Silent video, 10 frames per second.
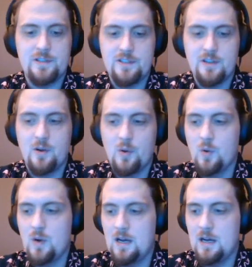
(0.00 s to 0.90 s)

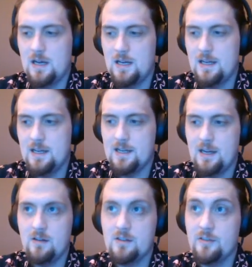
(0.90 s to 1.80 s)
So a
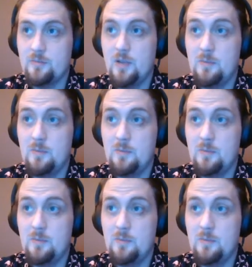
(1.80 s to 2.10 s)
character may